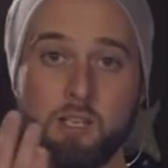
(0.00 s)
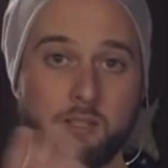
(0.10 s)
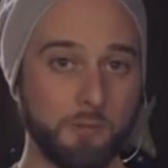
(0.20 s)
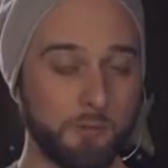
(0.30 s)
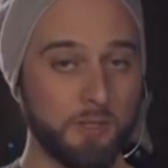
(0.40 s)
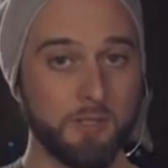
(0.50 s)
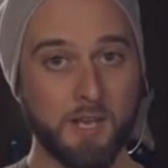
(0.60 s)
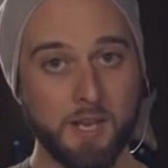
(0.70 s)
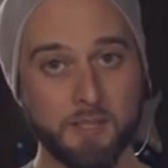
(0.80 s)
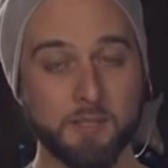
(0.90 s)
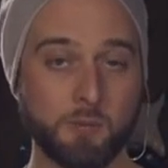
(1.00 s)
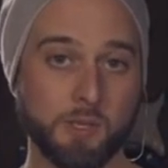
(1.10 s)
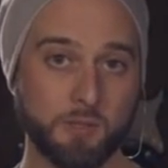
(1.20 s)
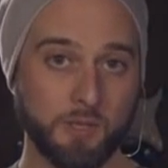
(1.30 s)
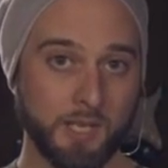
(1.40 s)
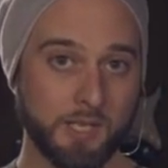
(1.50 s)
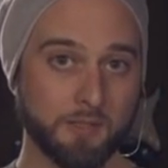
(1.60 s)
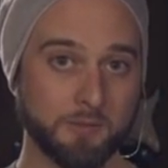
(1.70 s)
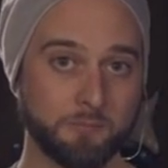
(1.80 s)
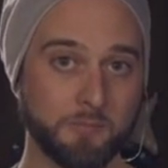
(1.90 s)
in different angles around your
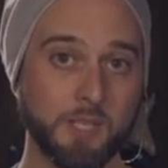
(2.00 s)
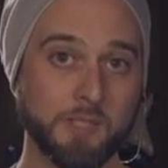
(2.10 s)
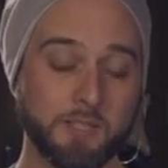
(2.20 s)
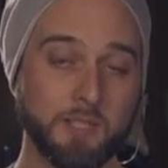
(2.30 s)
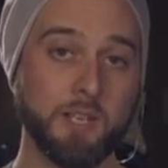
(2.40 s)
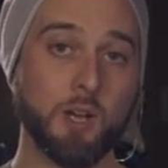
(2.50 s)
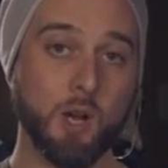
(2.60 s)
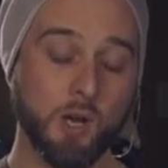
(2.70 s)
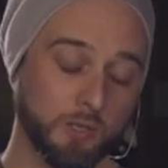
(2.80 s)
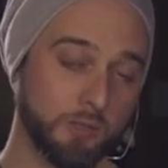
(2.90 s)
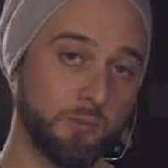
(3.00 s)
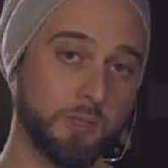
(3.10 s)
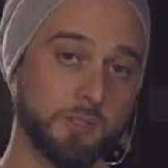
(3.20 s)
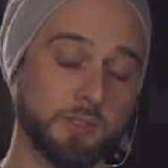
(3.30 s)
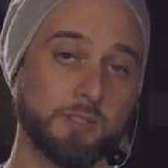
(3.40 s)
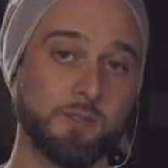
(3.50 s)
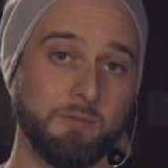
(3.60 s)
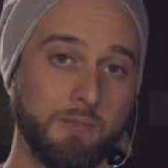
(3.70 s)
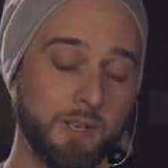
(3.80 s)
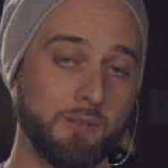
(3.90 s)
head and still hear all the nuances
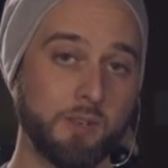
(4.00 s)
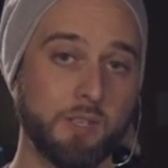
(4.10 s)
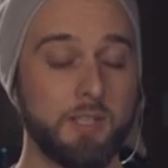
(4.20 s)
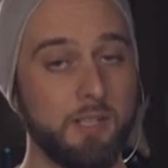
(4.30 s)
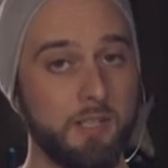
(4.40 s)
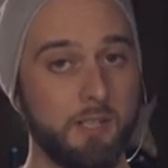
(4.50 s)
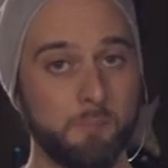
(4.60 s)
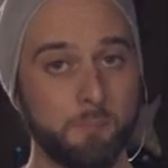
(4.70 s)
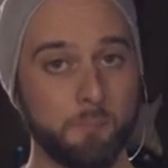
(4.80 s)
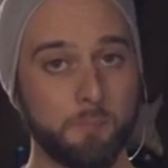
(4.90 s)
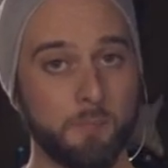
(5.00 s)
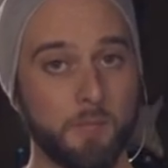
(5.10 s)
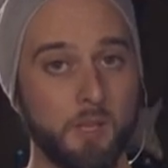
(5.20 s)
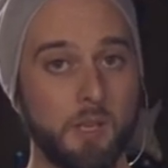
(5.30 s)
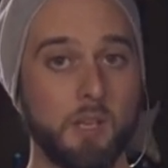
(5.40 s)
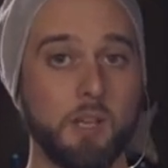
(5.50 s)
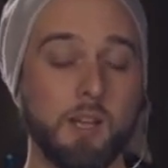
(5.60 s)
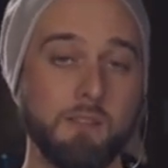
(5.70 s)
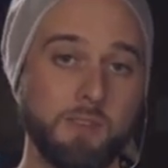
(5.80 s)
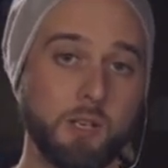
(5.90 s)
very, very clearly.
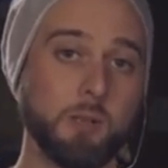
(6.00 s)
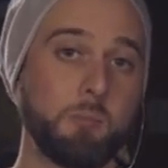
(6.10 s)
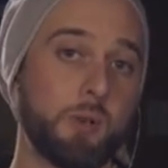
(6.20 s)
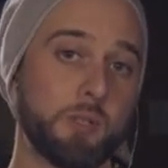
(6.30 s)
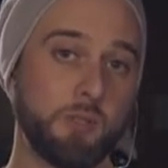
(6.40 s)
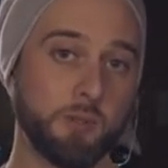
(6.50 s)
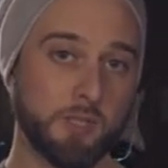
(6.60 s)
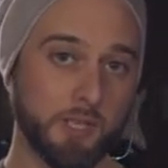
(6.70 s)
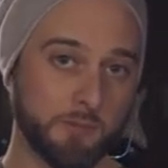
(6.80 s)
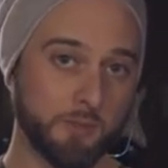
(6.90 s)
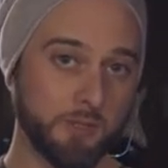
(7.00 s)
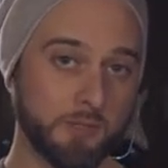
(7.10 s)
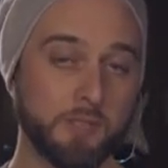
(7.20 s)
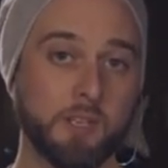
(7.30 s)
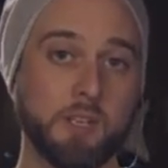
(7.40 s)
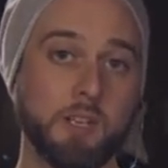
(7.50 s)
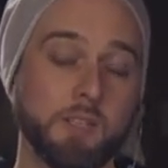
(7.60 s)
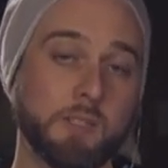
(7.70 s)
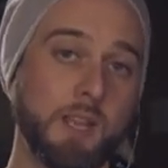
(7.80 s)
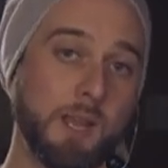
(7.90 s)
A very important use case for this
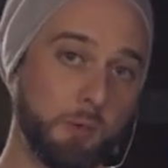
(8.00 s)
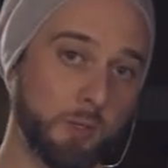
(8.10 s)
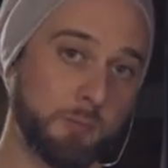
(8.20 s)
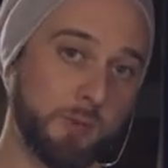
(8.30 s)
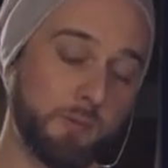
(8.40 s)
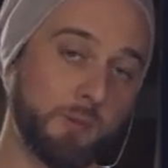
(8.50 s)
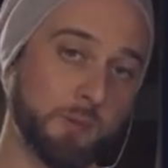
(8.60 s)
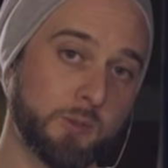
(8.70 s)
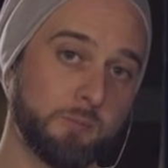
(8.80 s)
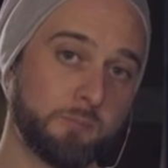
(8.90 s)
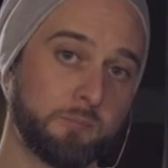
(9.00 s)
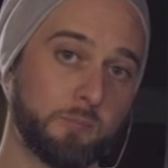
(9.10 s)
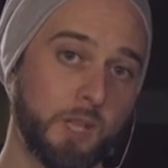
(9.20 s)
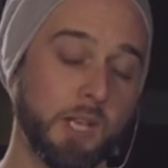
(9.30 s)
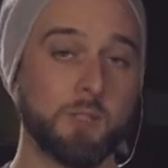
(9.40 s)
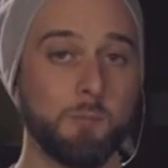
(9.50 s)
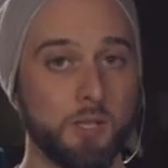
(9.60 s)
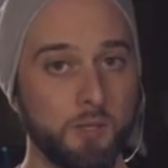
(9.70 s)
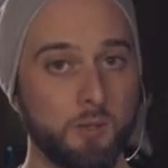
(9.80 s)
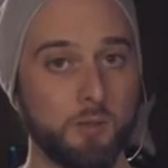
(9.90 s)
is ambience microphones. As you
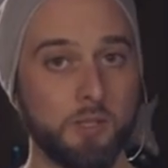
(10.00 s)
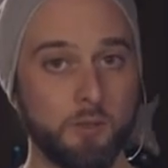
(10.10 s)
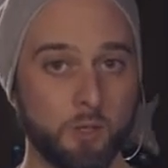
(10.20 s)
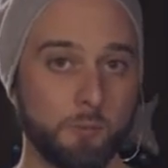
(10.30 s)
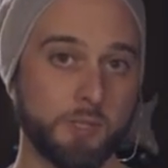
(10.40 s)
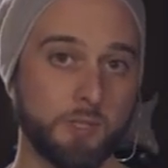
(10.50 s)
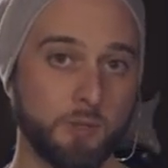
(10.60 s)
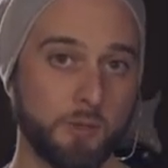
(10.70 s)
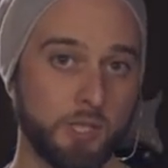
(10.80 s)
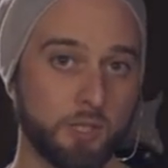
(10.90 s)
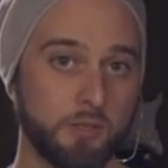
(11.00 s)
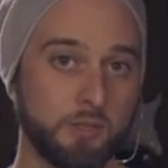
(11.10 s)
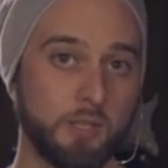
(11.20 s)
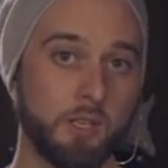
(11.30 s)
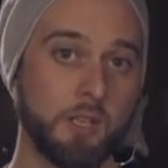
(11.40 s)
might know, in a normal situation,